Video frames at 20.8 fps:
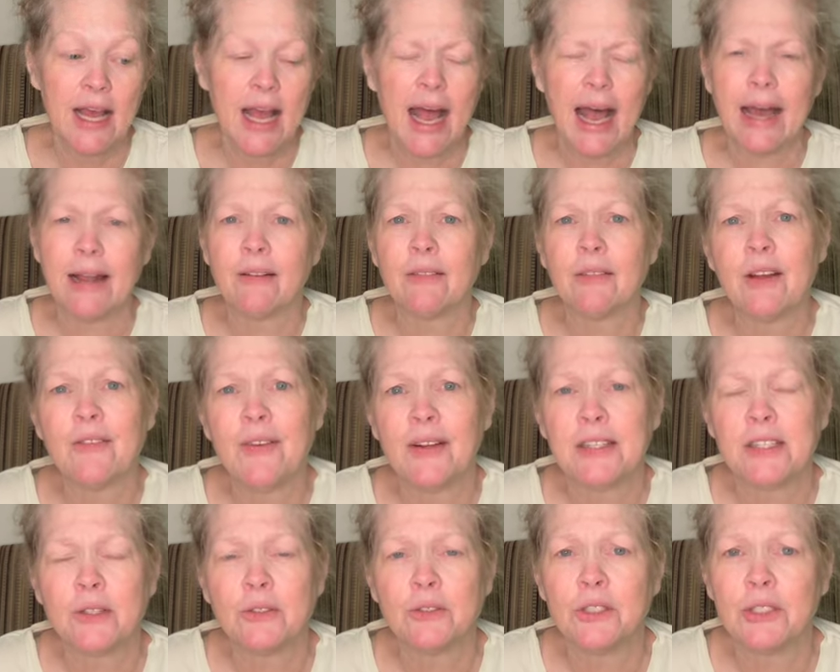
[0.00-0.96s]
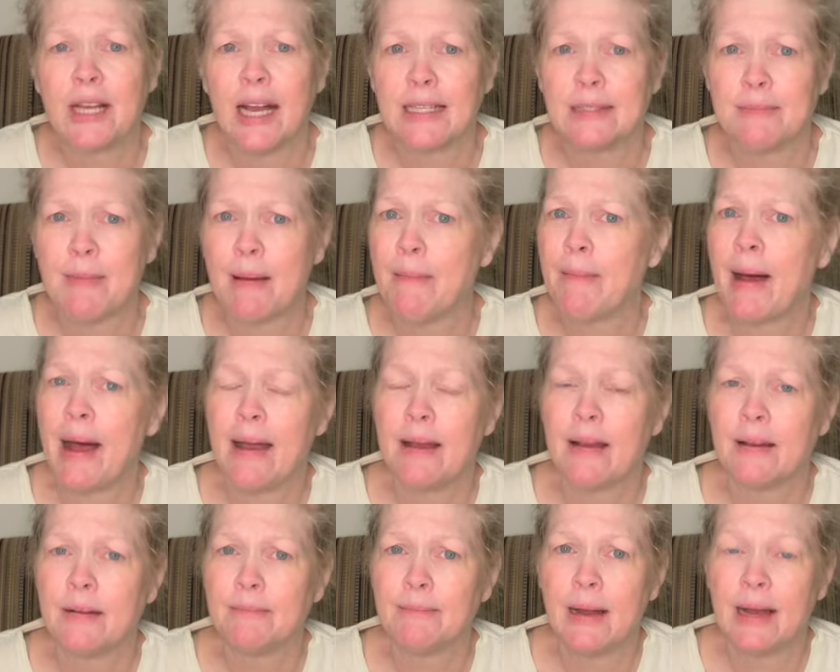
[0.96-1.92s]
I don't know if I told you guys,
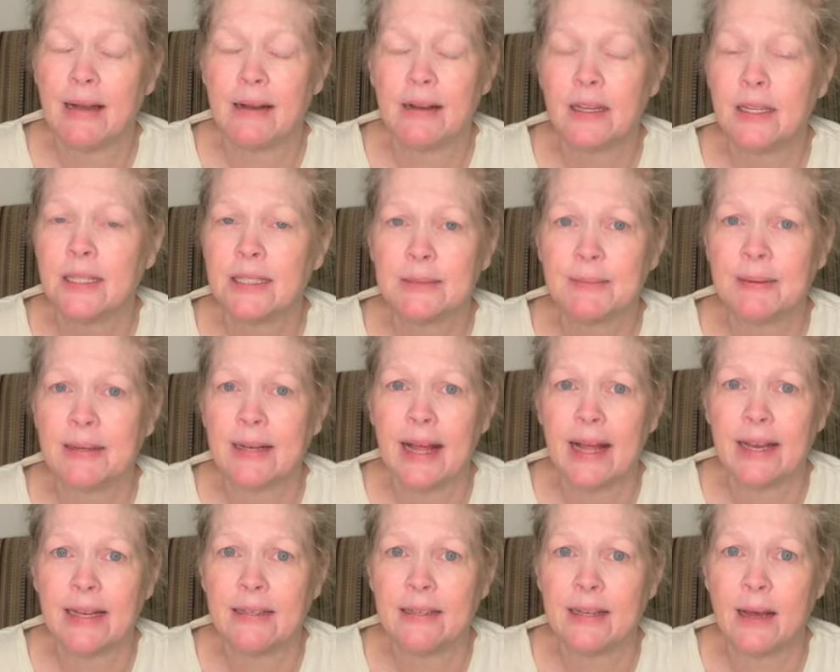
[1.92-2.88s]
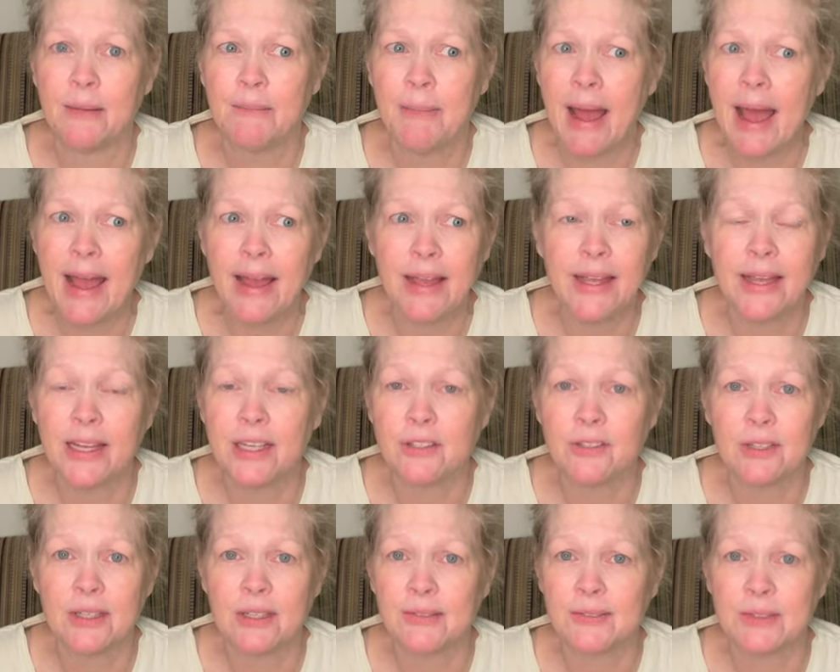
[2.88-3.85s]
my husband had a back
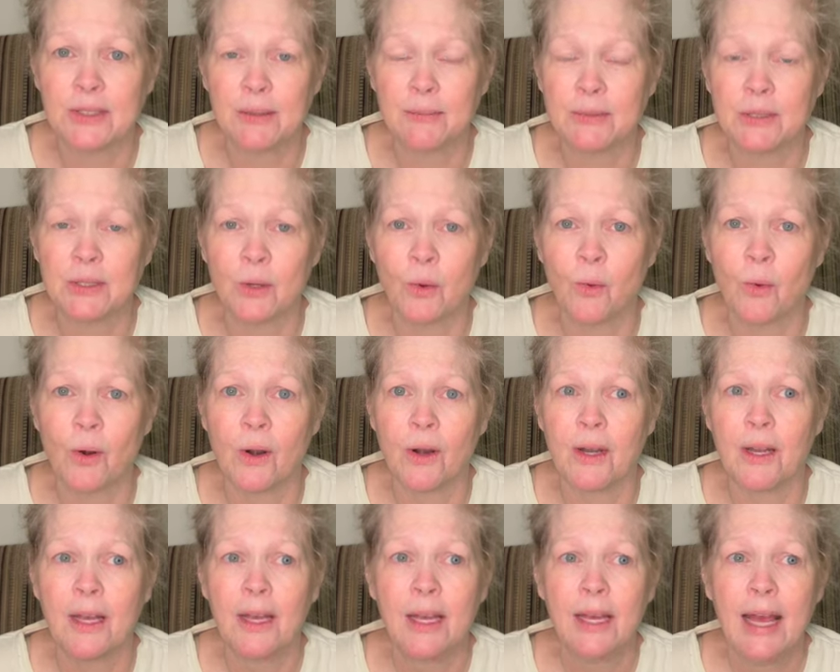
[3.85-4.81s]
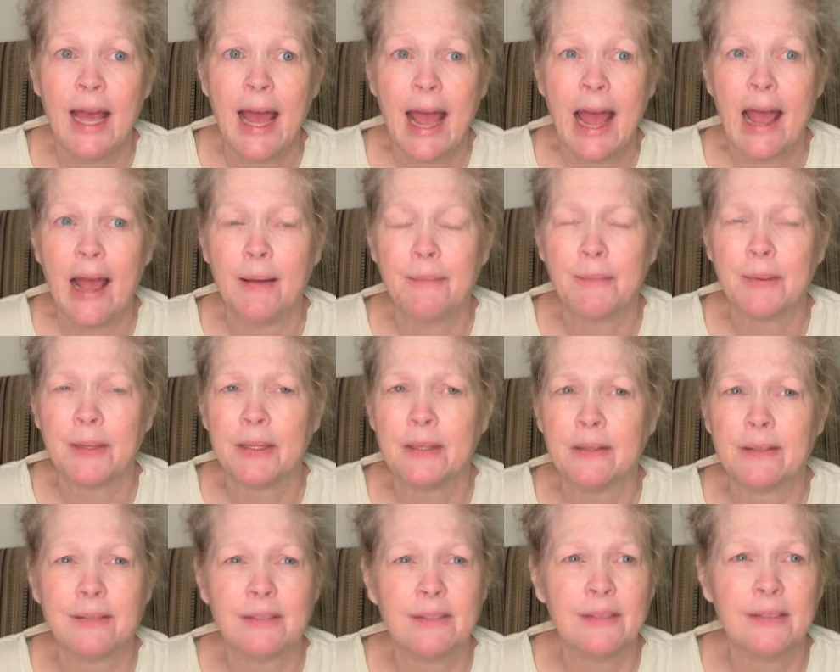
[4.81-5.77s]
injury of some sort
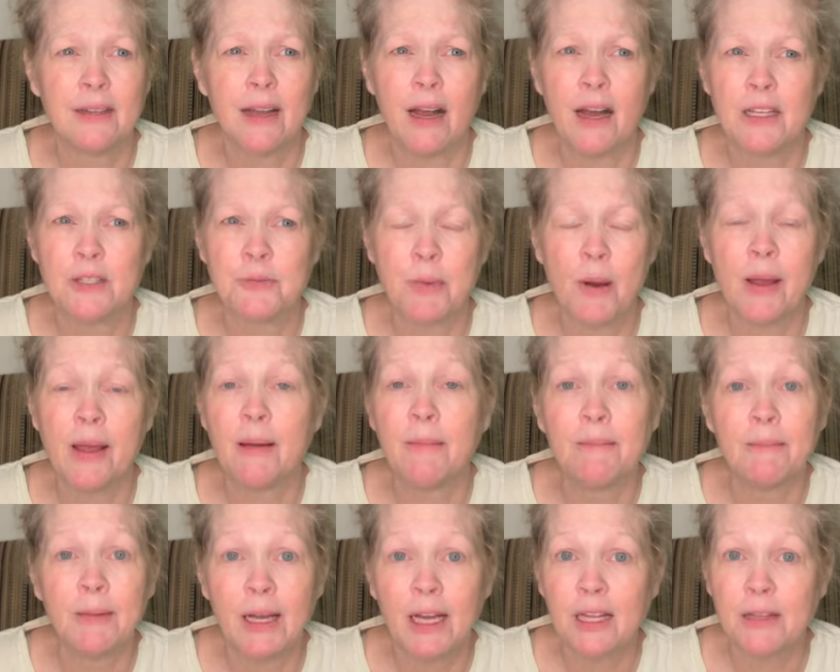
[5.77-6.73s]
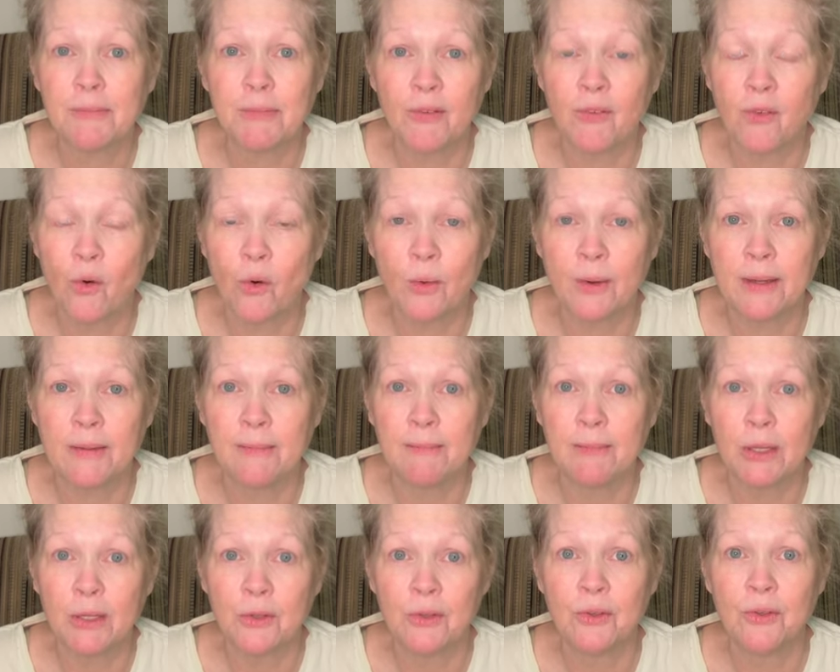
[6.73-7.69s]
happen, gosh, probably a month before we
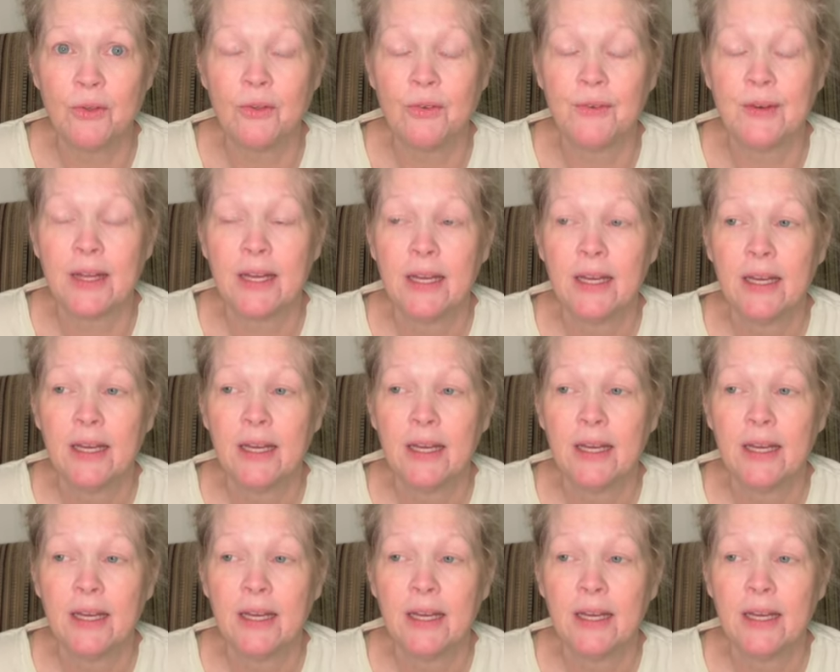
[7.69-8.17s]
moved.